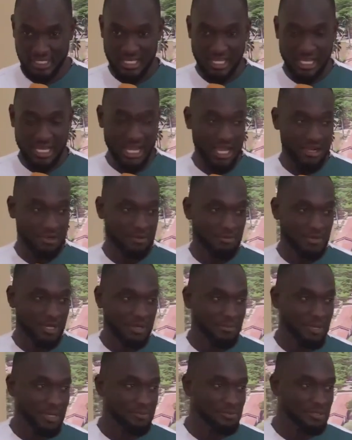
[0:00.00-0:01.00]
I
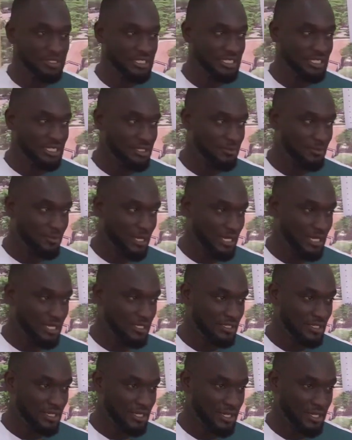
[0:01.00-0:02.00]
remember being in
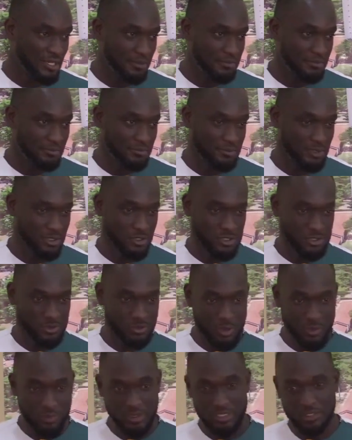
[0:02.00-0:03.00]
my, because
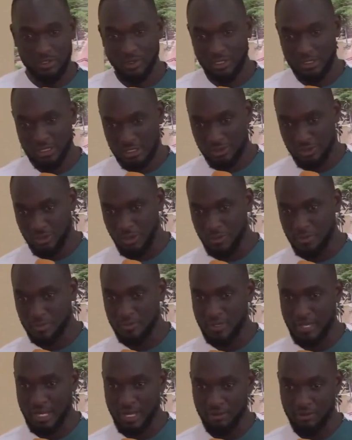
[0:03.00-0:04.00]
when we got the job,
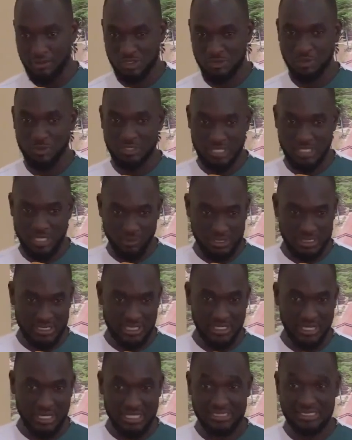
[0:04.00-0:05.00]
I was put in a
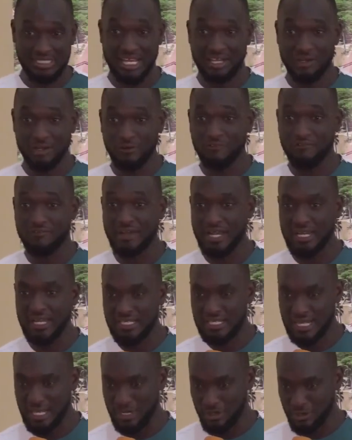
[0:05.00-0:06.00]
hotel until I could find
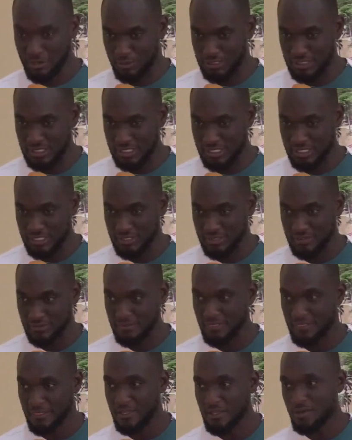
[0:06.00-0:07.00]
accommodation.
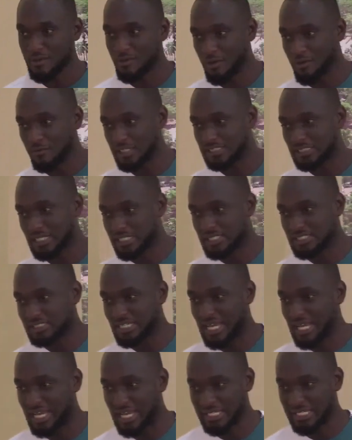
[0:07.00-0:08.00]
One of the challenges I
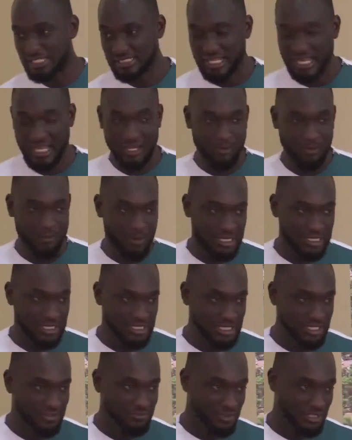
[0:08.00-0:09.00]
had is one
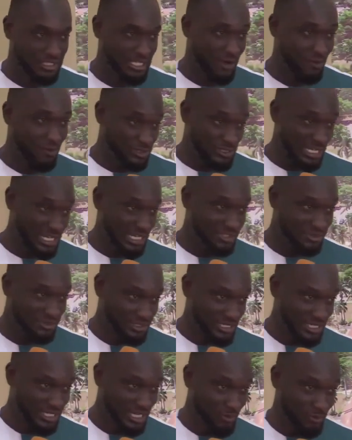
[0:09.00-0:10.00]
evening, I was hungry
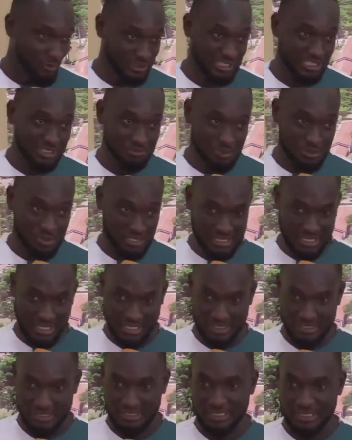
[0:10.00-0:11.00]
and I wanted pizza.
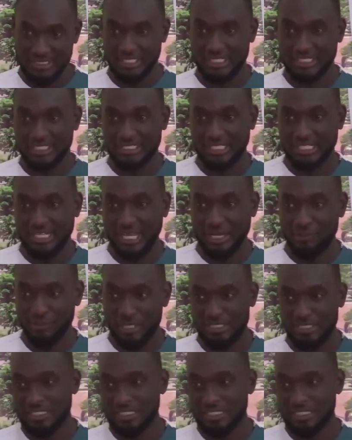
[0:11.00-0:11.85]
And I went